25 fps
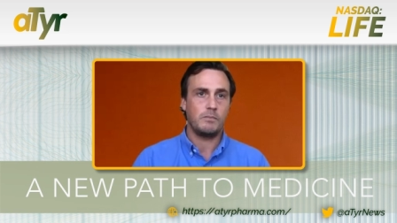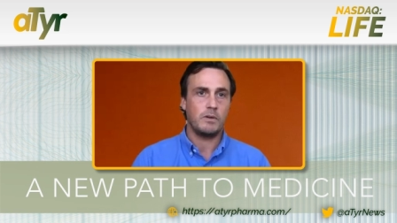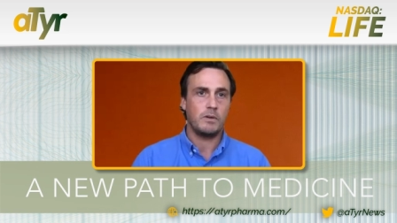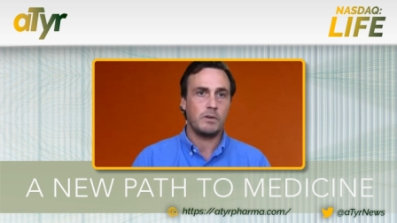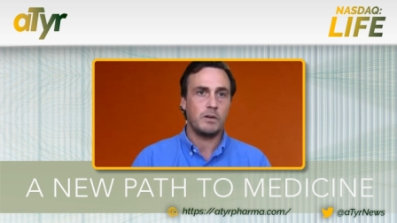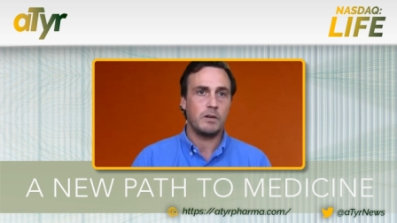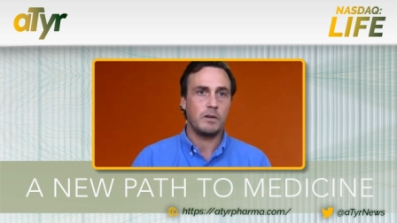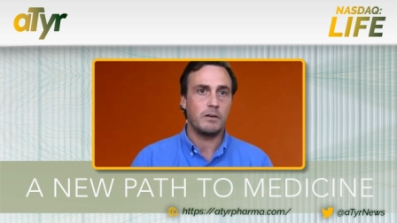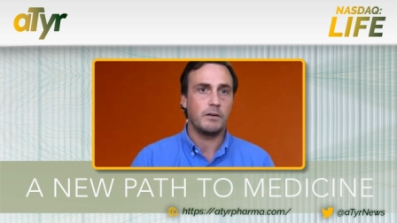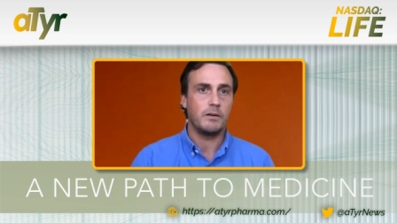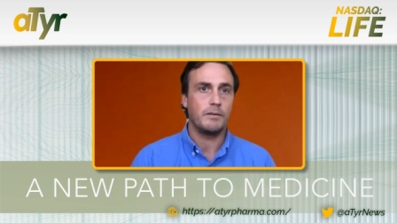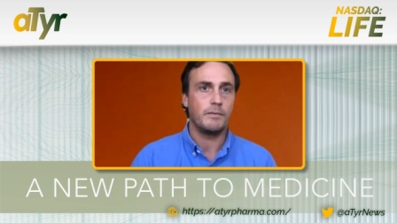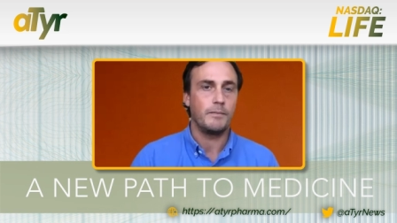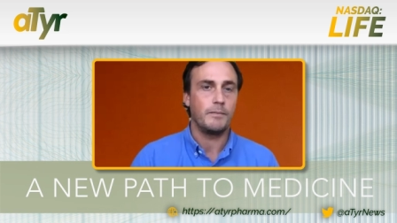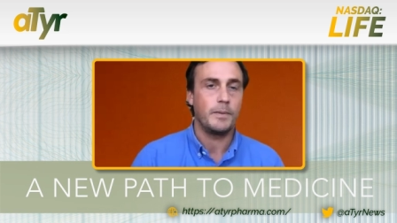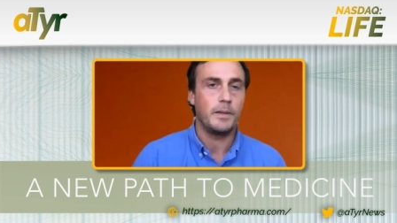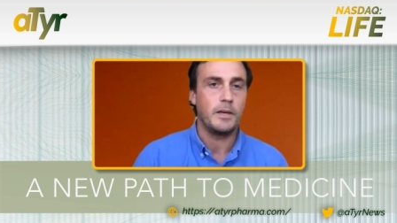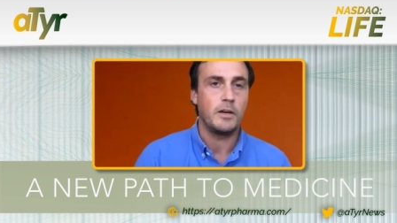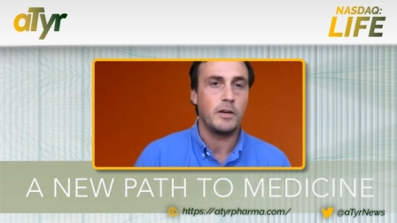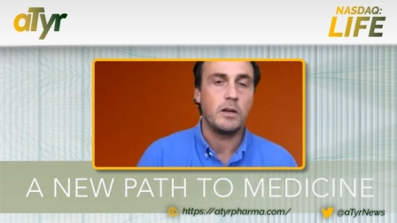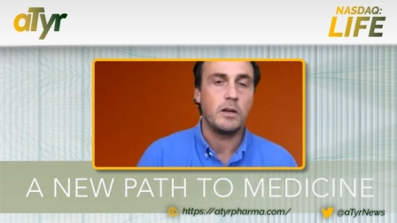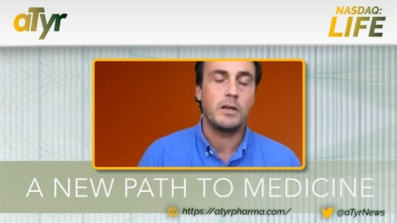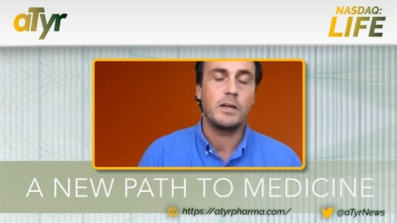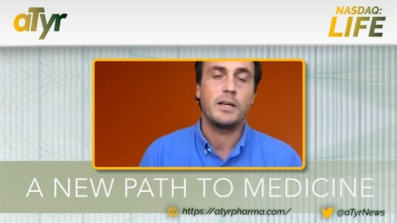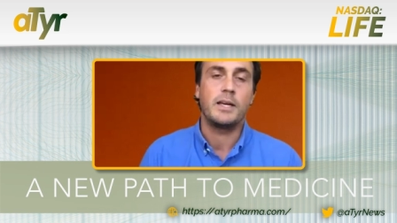uh,
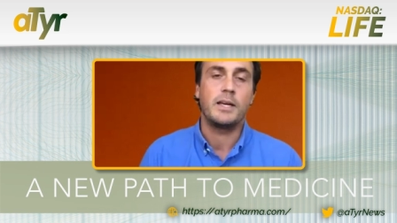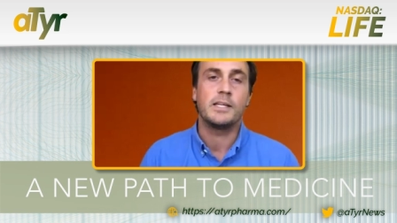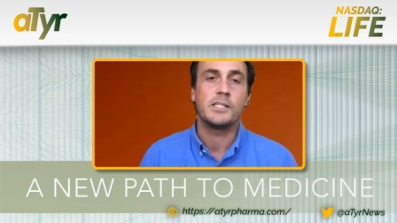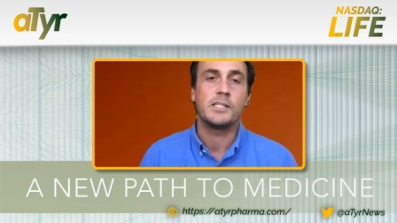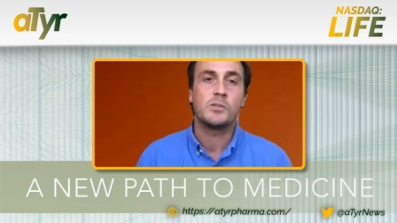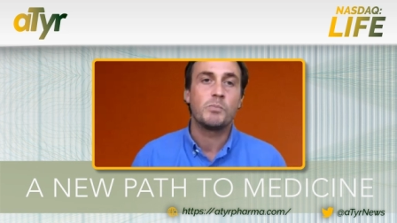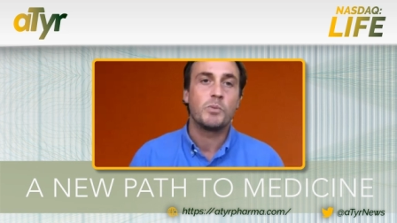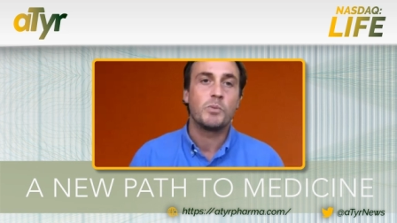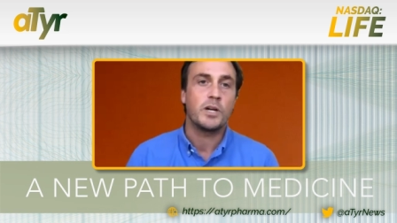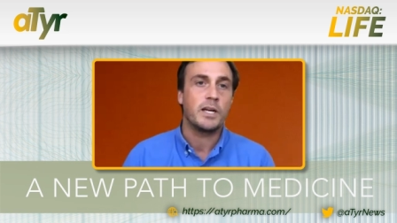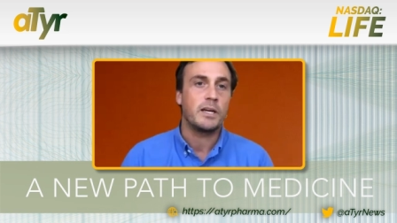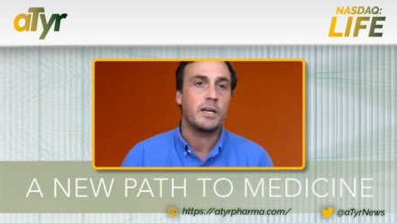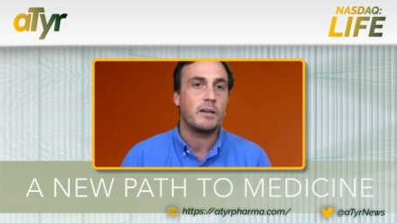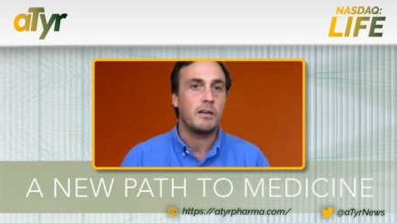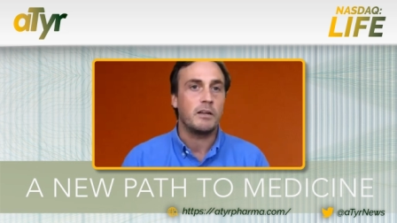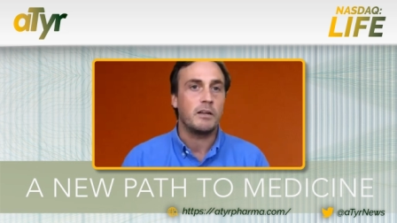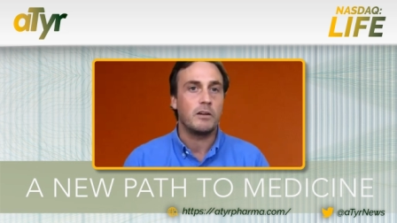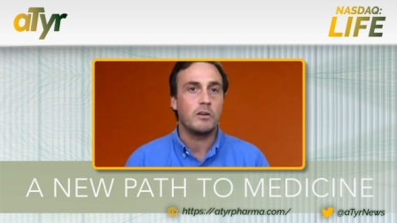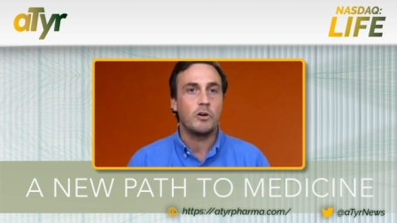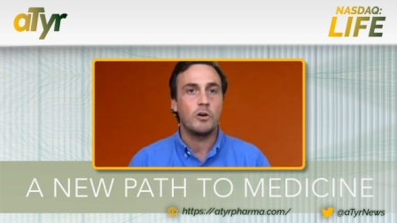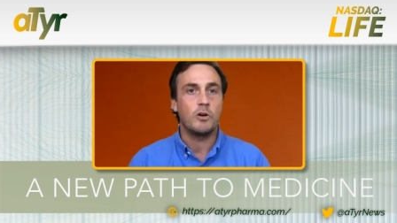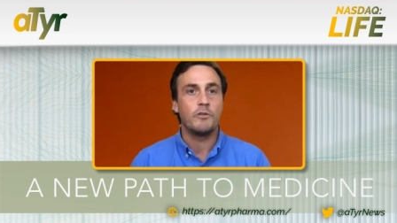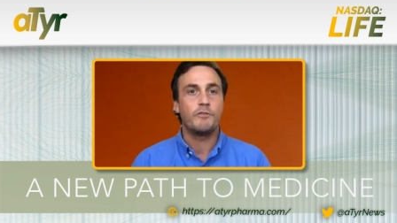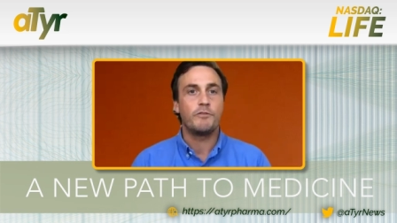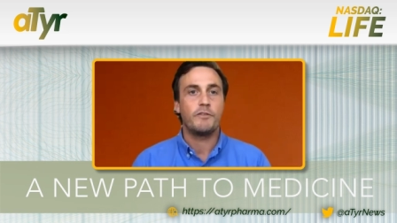uh, Esbriet and
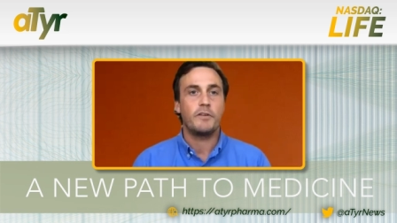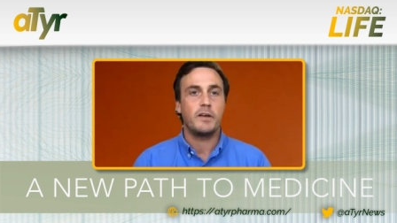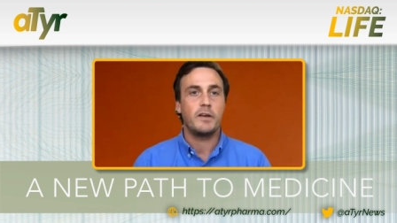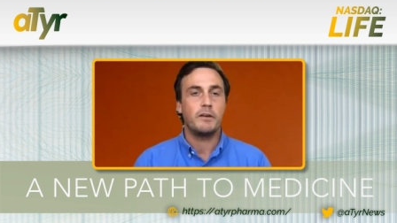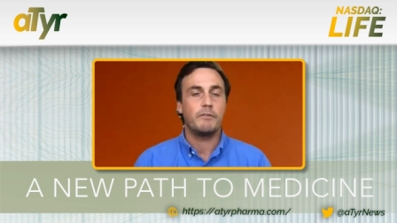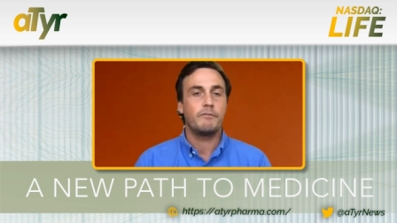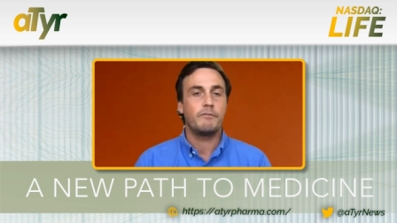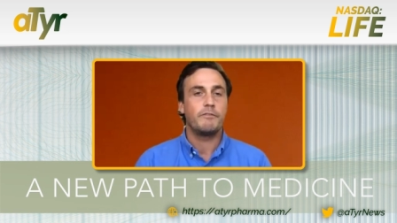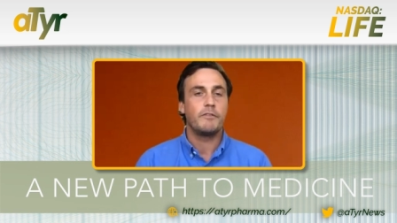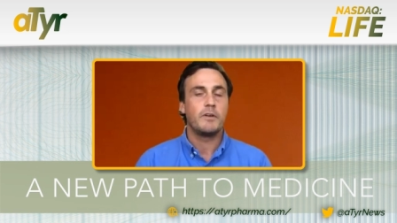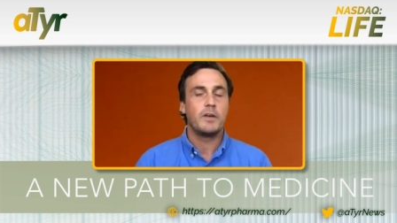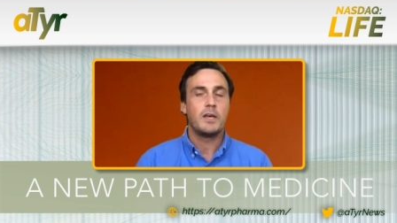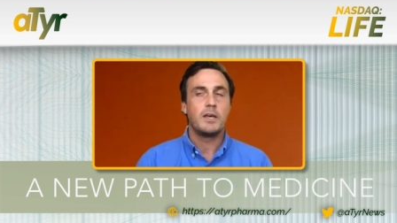Ofev.